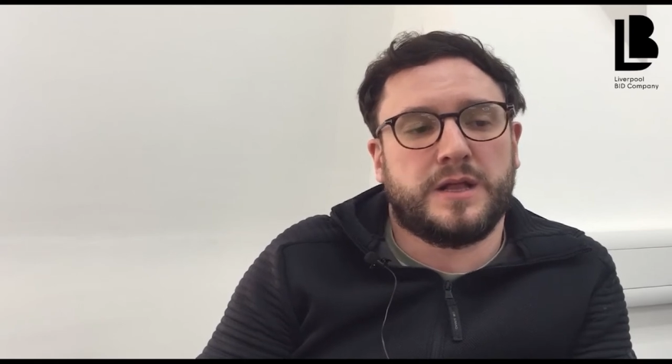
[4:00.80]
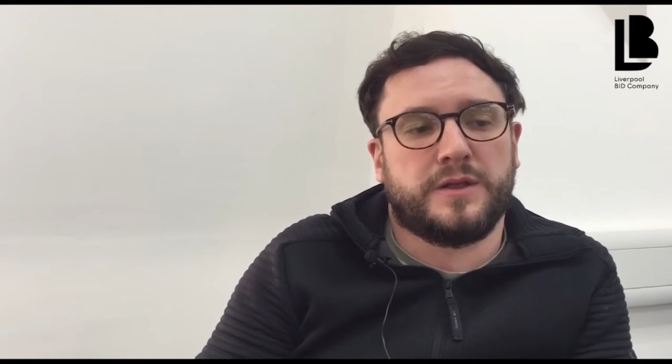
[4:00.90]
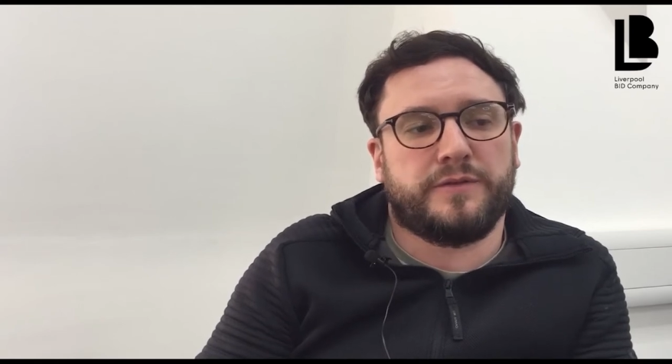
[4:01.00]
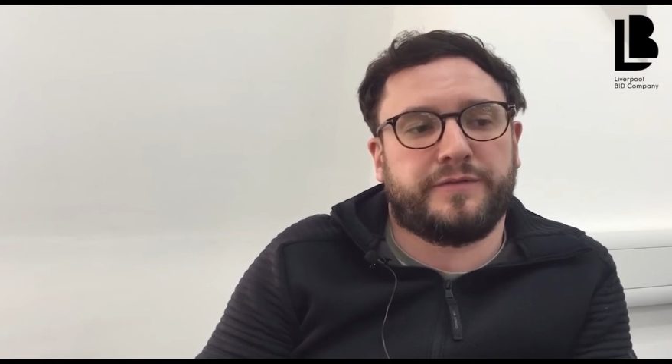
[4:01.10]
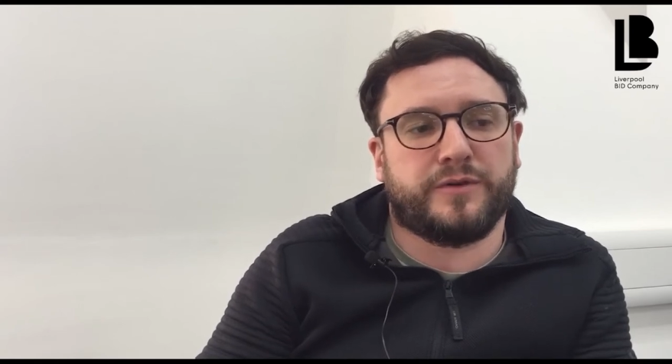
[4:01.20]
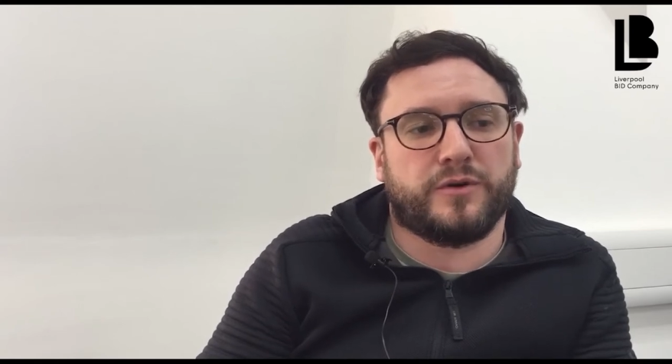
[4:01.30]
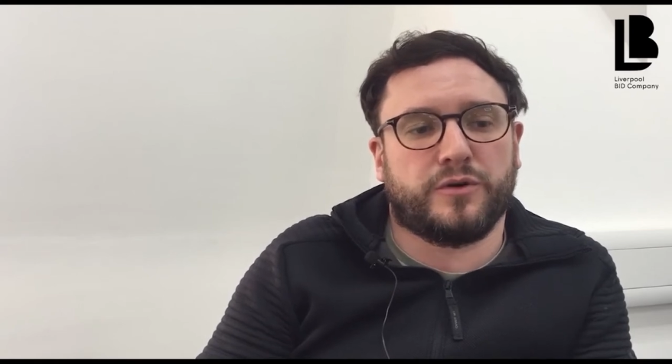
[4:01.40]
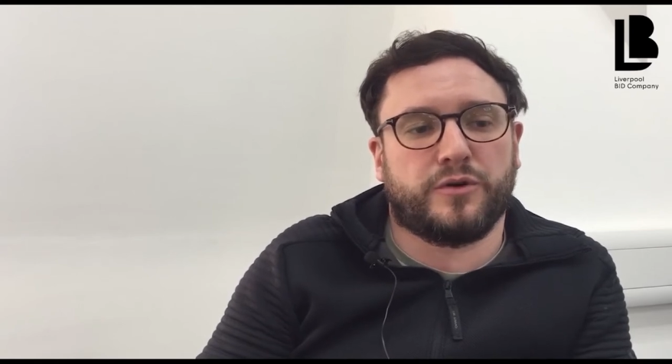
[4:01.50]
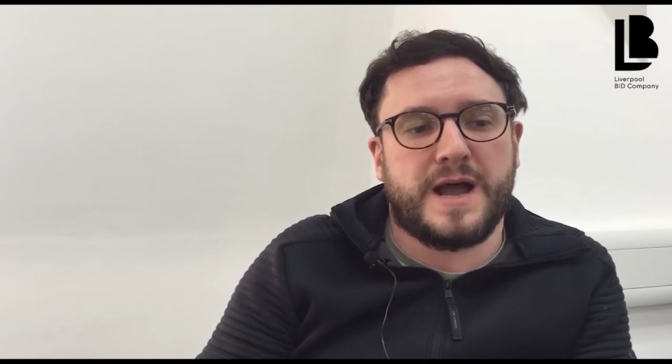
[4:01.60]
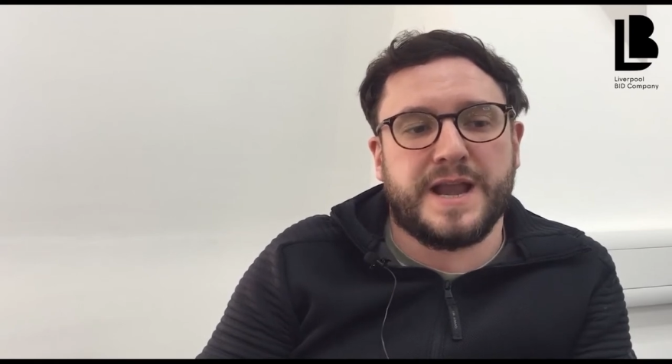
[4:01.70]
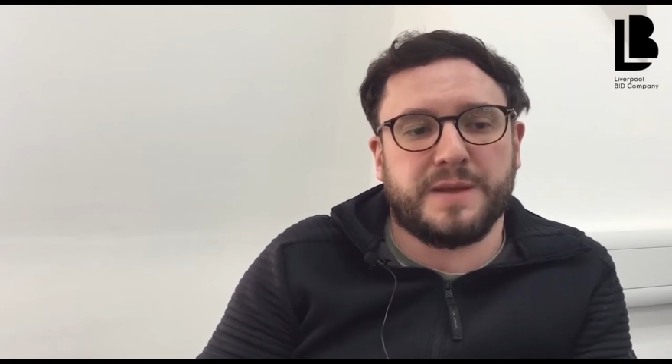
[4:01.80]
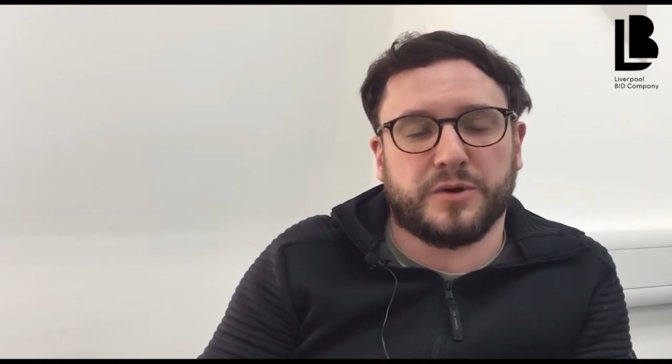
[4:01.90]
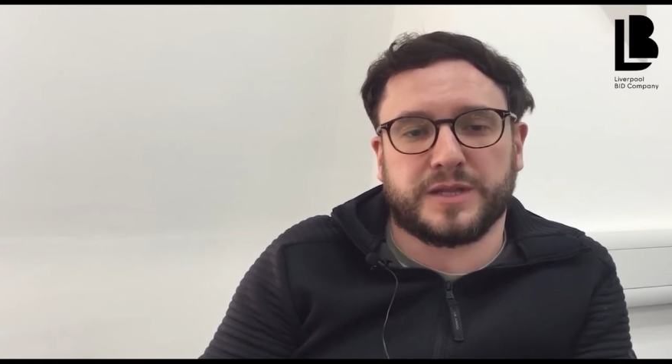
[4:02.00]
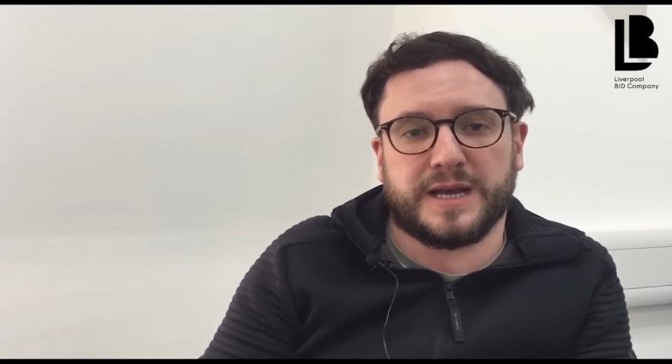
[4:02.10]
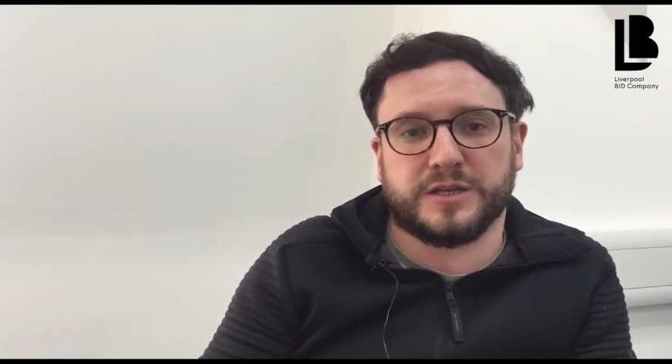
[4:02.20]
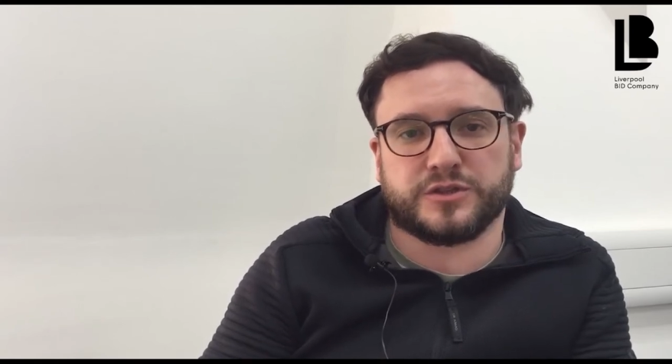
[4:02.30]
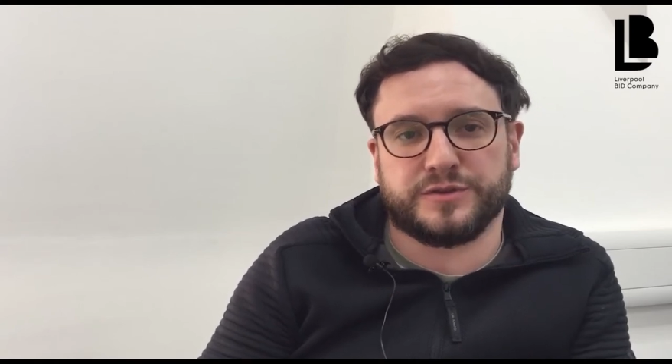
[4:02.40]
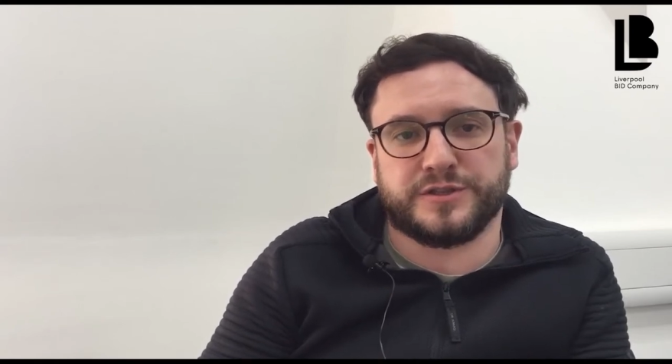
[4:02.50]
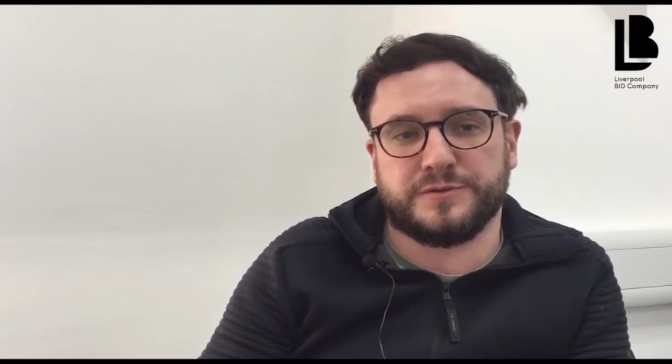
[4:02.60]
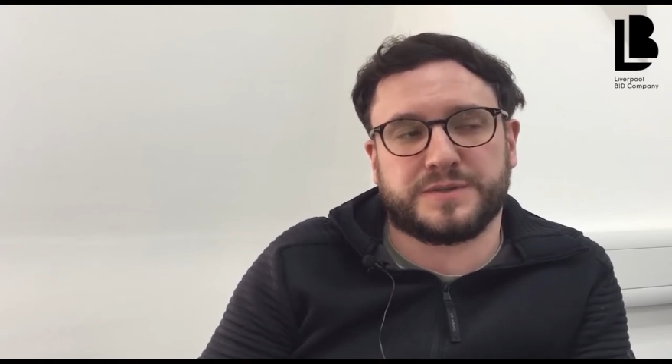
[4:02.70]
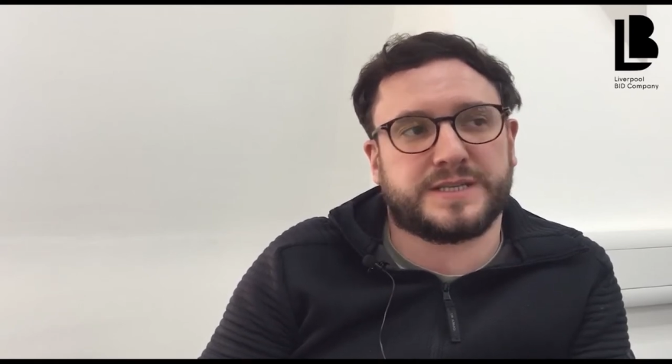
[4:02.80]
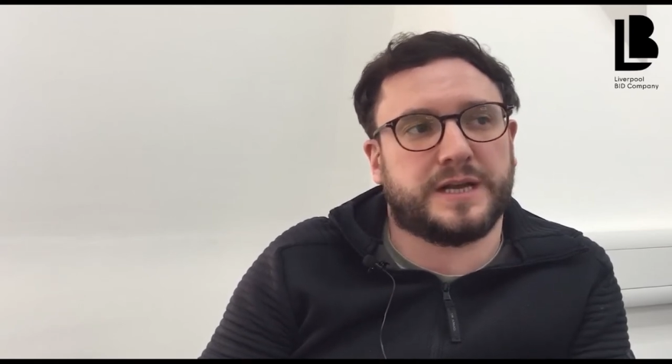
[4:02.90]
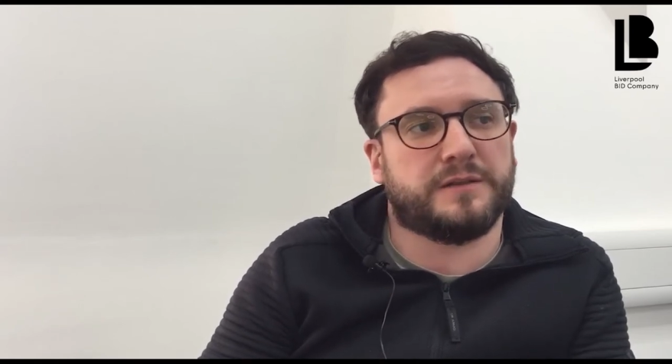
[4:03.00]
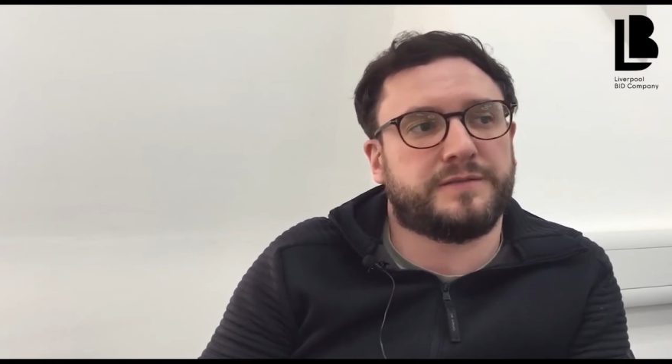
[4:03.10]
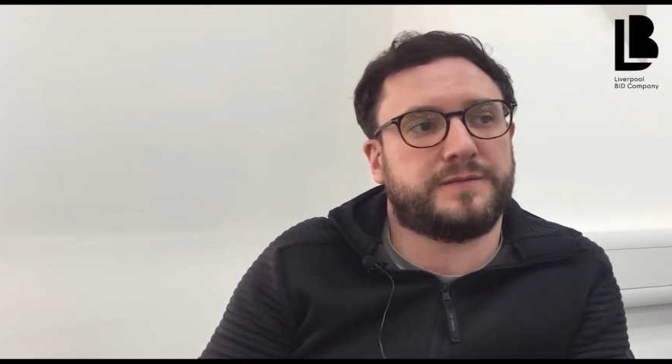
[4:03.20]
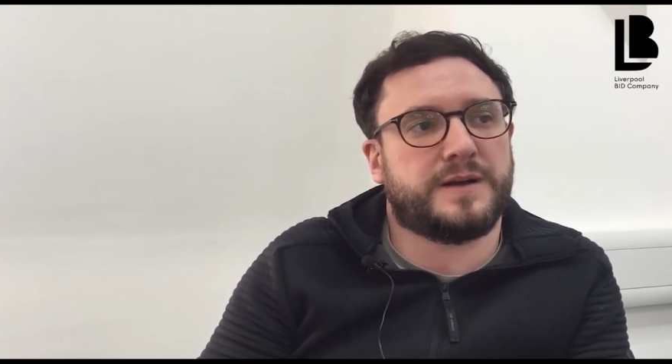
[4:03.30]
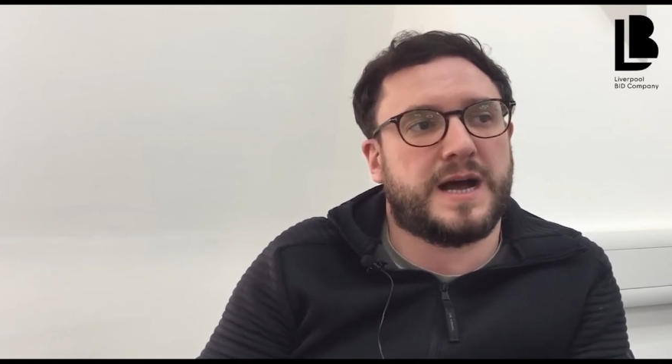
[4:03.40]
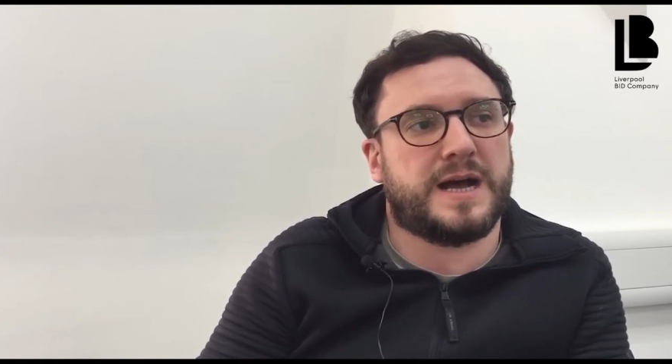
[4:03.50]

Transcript: for anybody else other than himself,